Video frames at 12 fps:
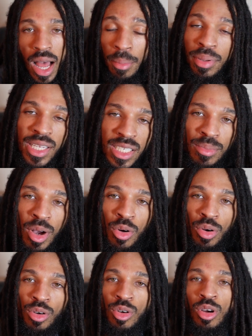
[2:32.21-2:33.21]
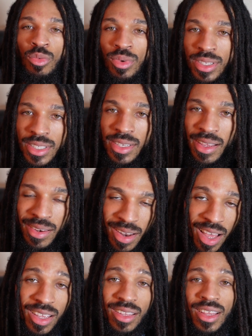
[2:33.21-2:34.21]
I placed my order on Wednesday
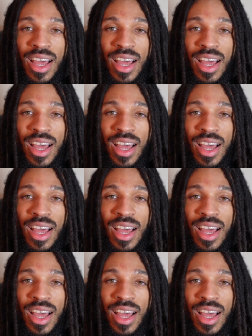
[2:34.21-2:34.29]
night,